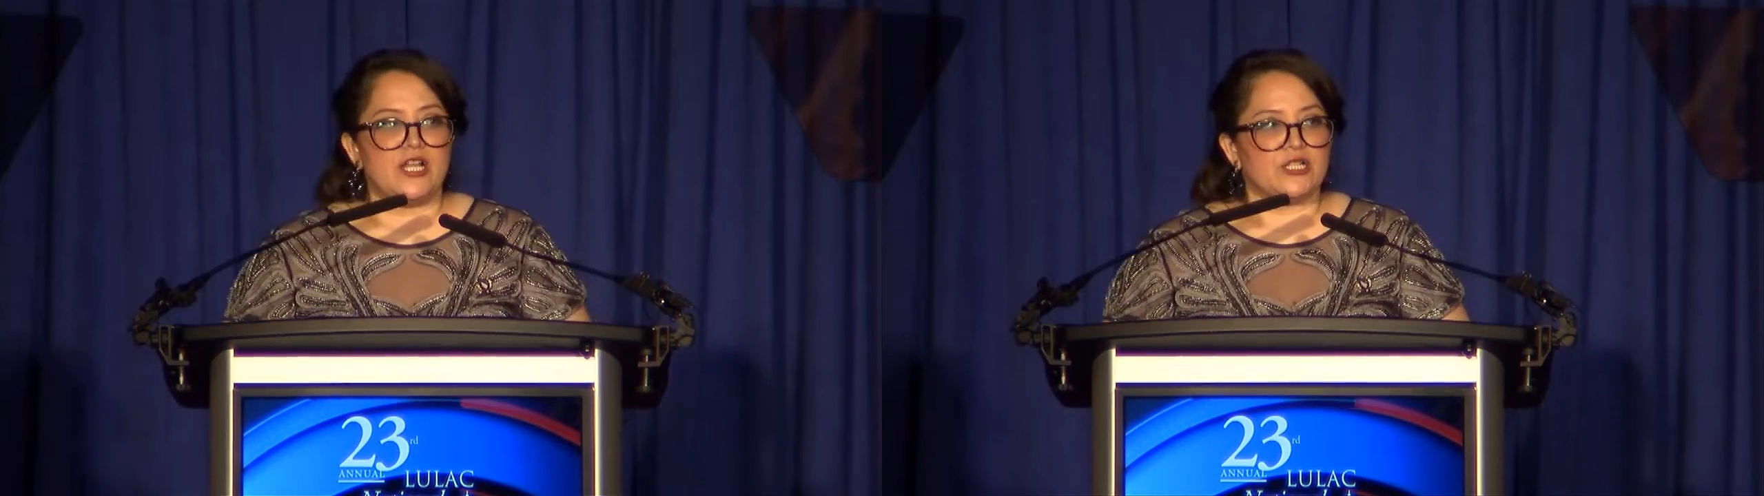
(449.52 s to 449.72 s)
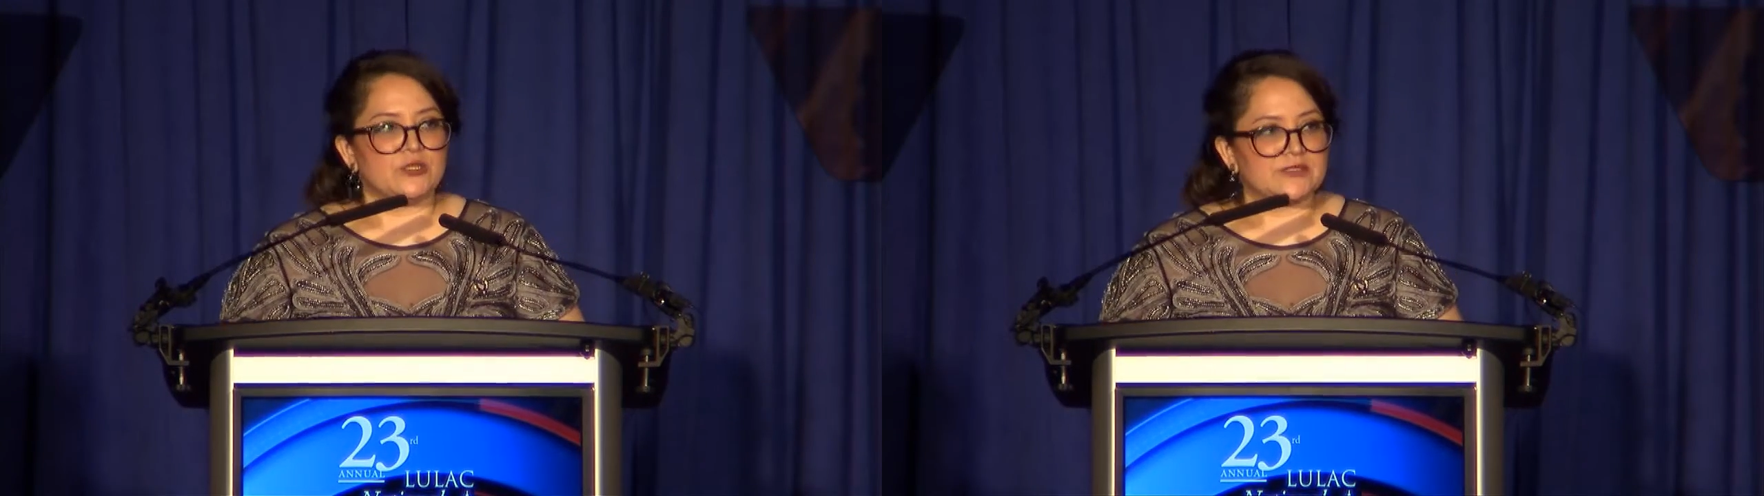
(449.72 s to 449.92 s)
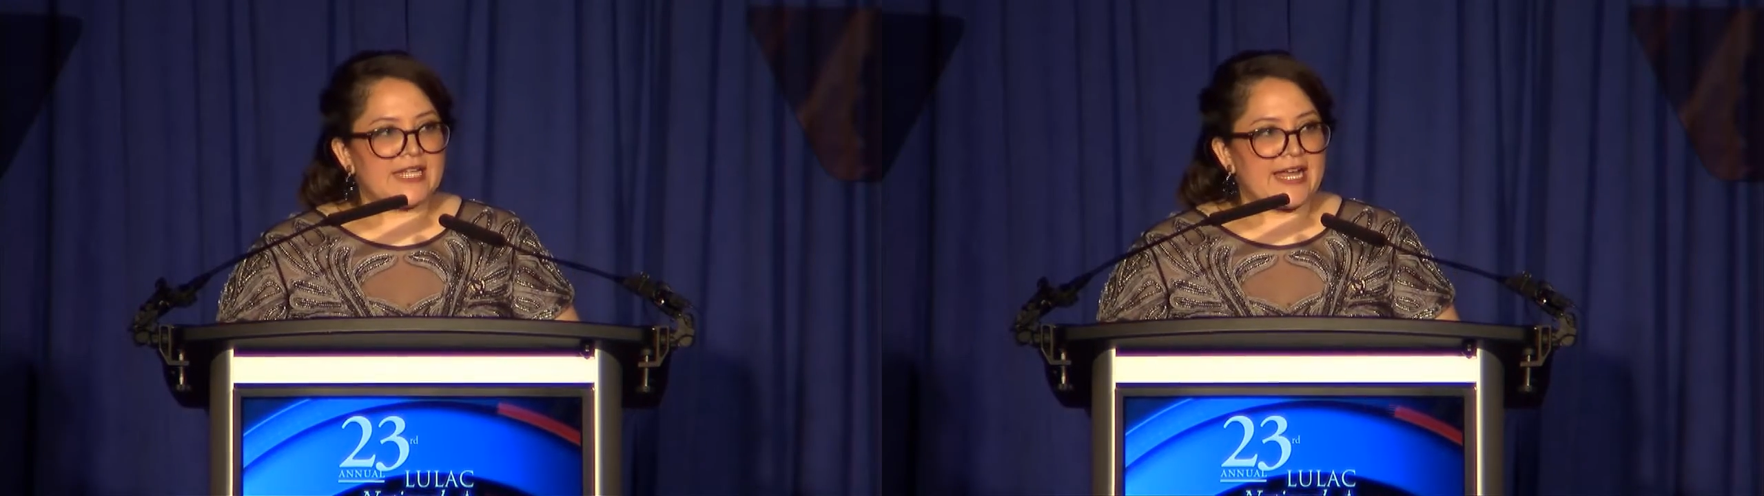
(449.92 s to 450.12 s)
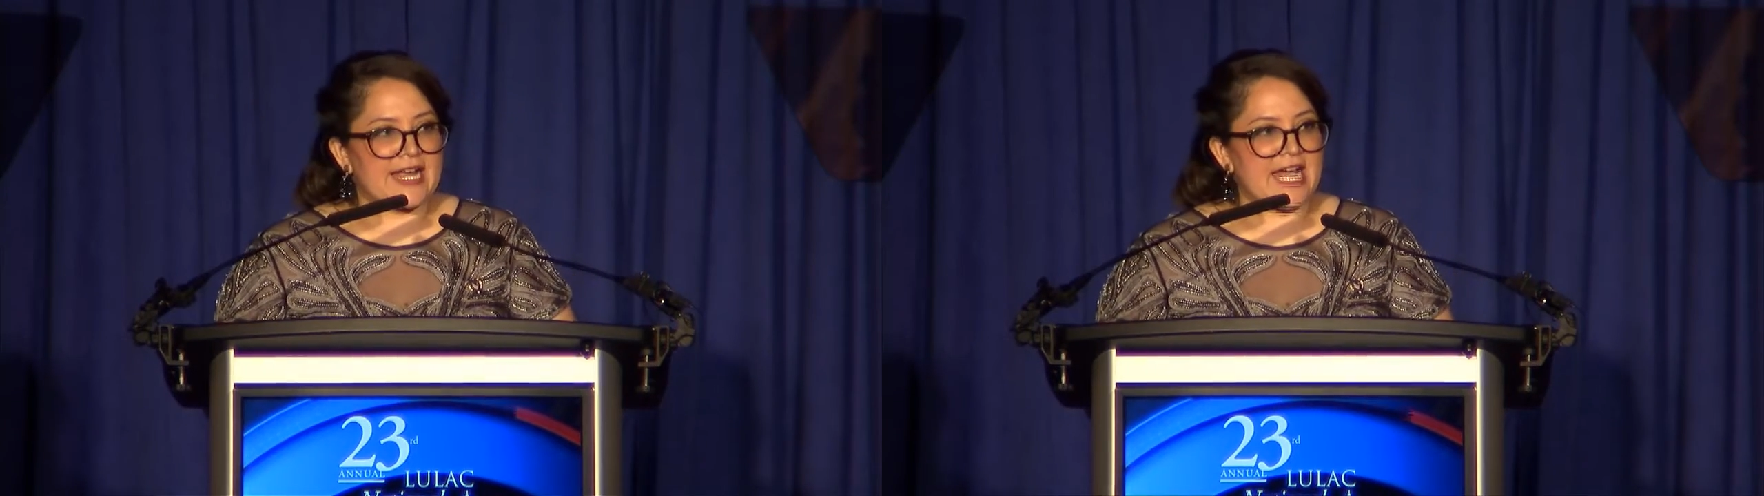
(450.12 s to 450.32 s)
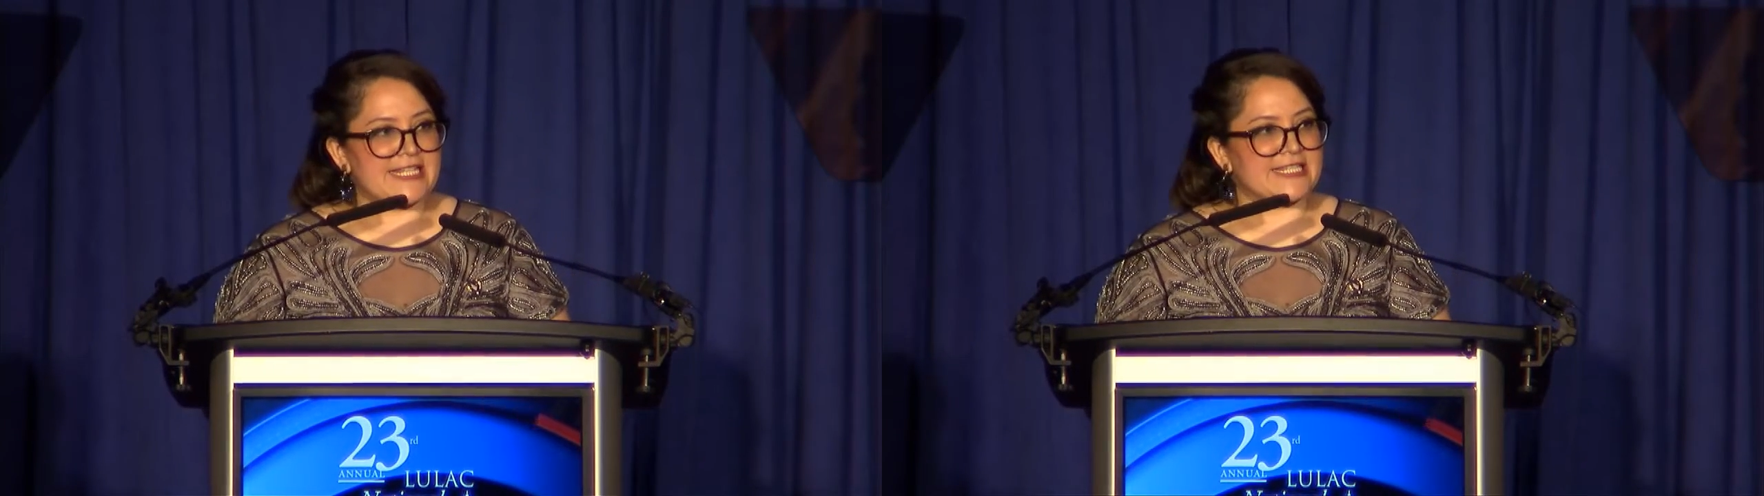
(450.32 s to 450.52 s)
LULAC
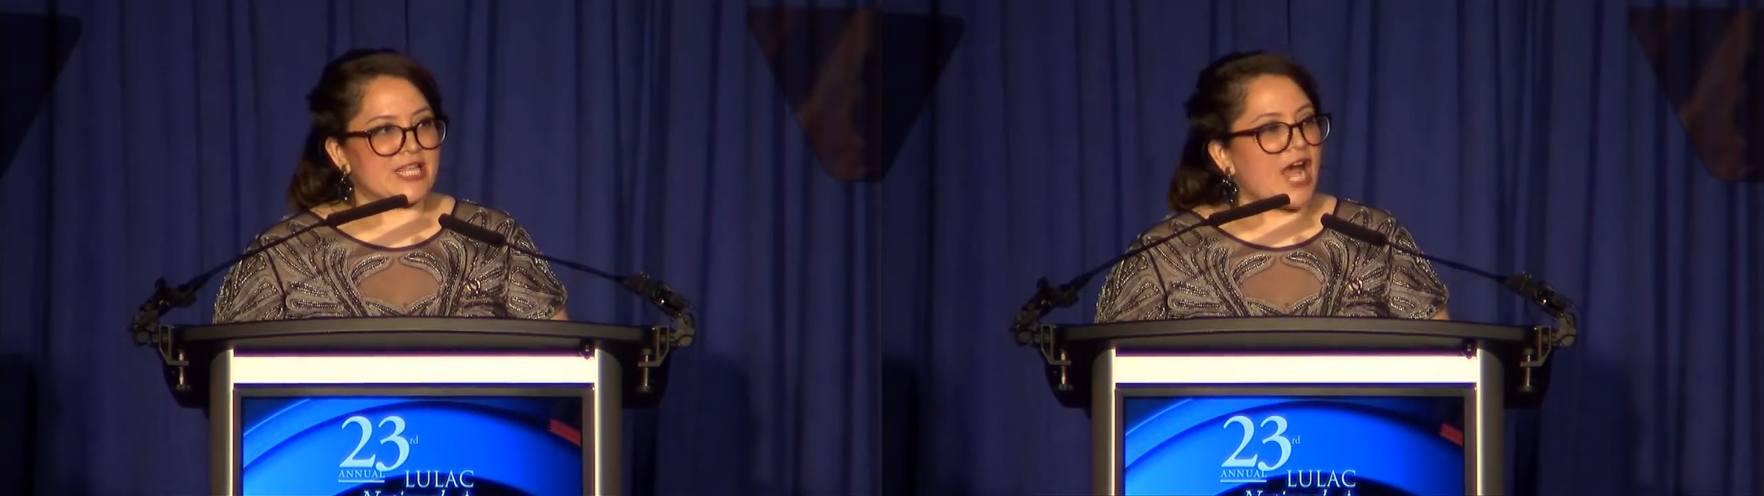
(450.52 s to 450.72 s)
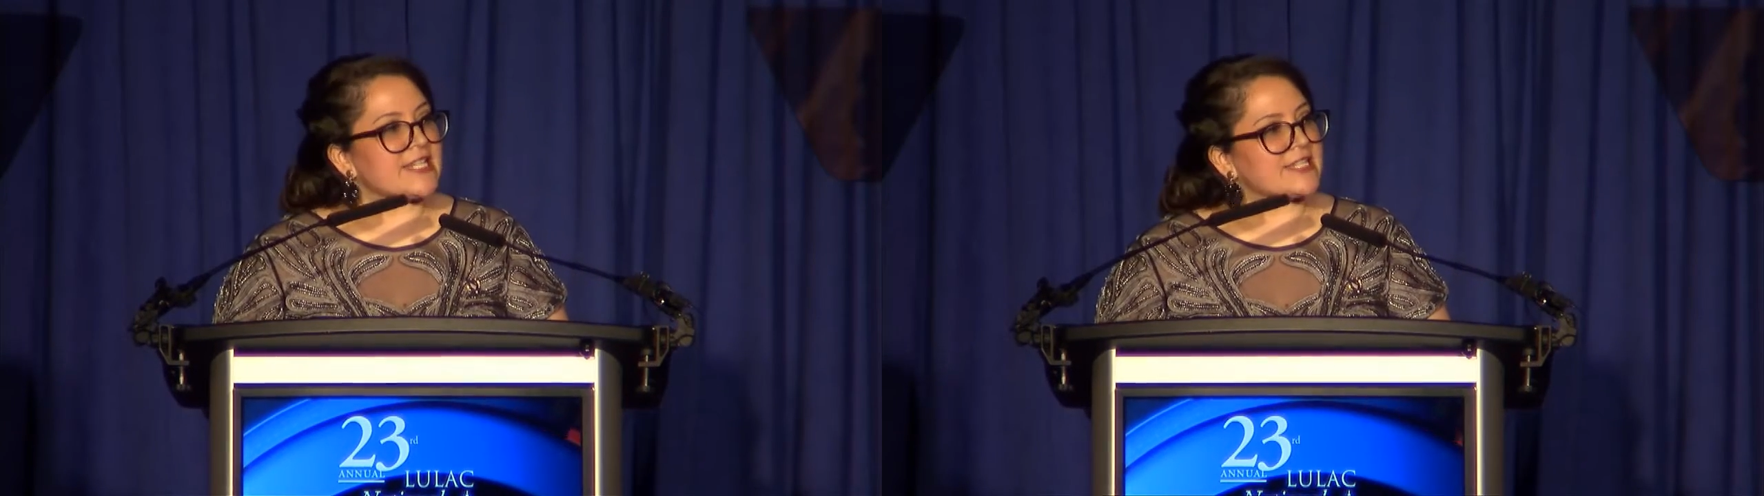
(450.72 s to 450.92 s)
has not